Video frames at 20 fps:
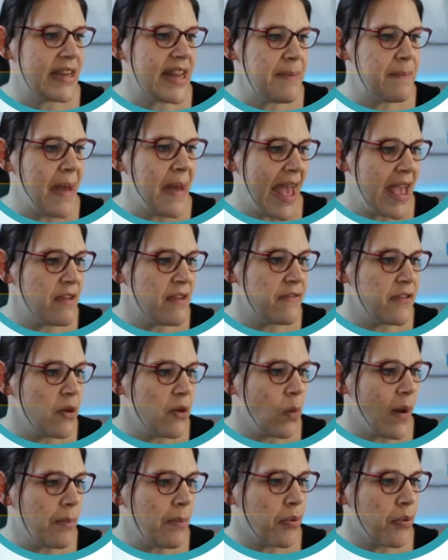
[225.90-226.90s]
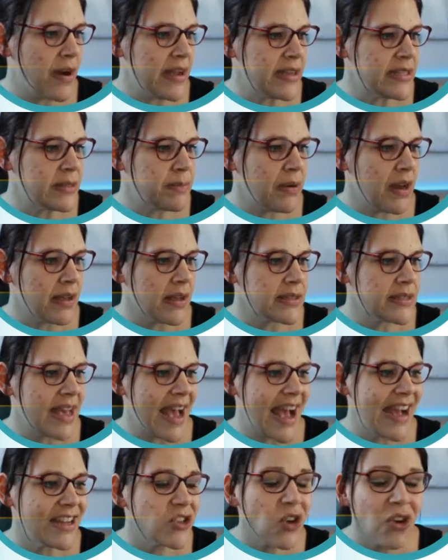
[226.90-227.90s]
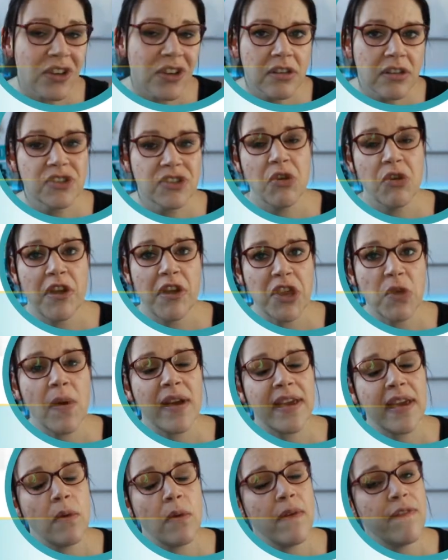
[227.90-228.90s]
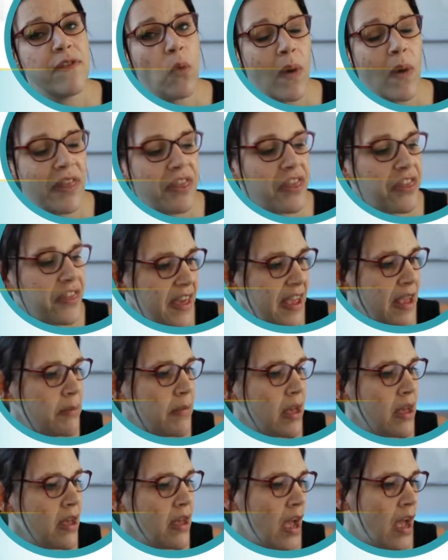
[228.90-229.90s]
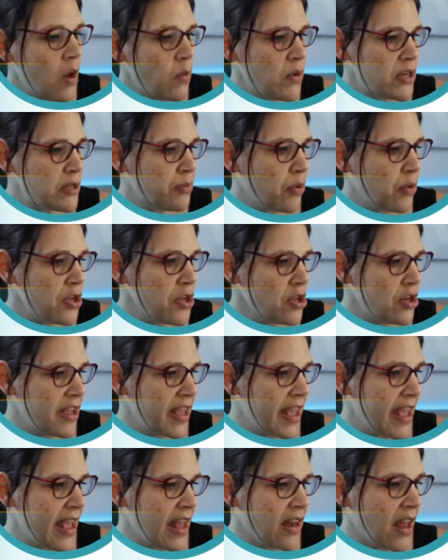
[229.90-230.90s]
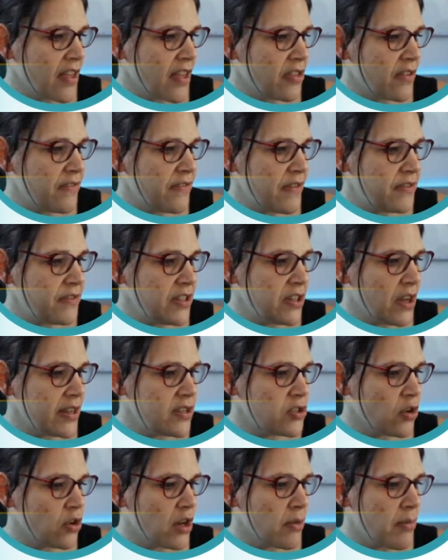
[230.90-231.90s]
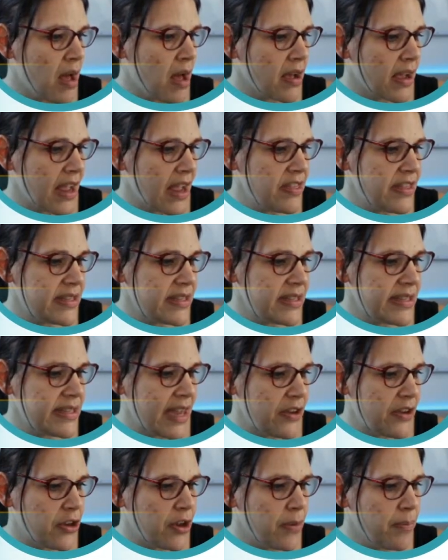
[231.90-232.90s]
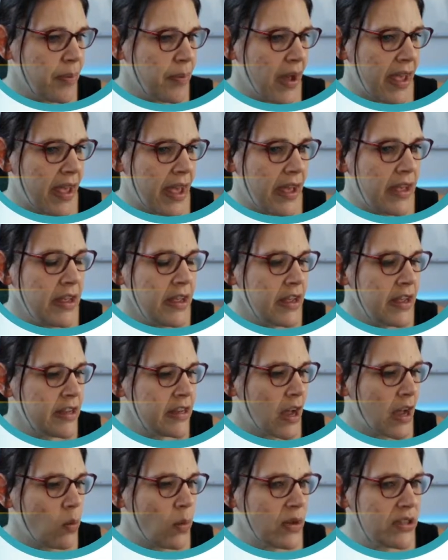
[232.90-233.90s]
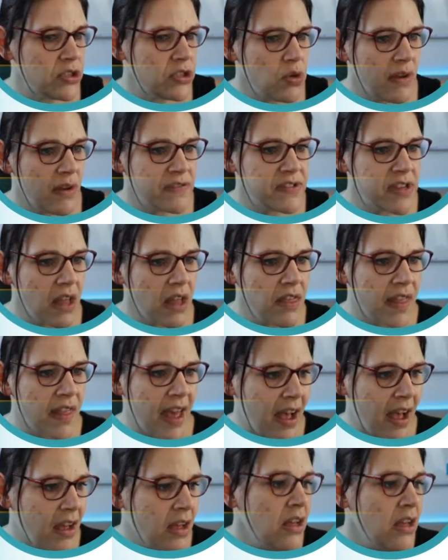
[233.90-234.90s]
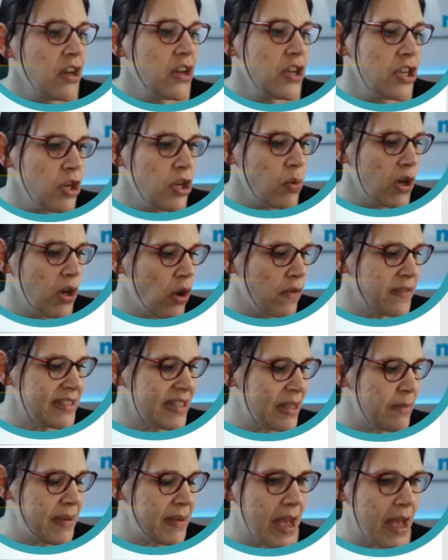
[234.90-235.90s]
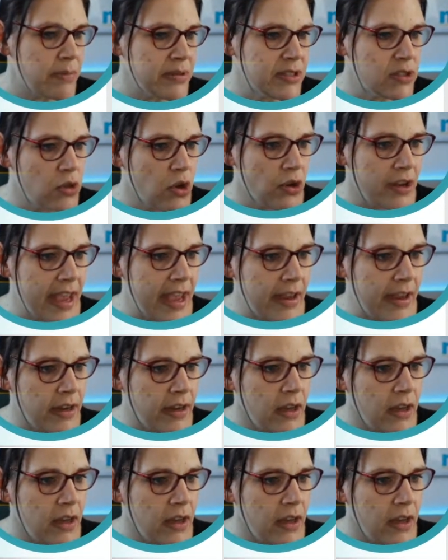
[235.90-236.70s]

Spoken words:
pay for the Wordpress Plus add-on because you're only working with the one theme, at which point you're looking at like the $59 mark, and this is how you can buy it. Now once you have done that, you will obviously be able to log in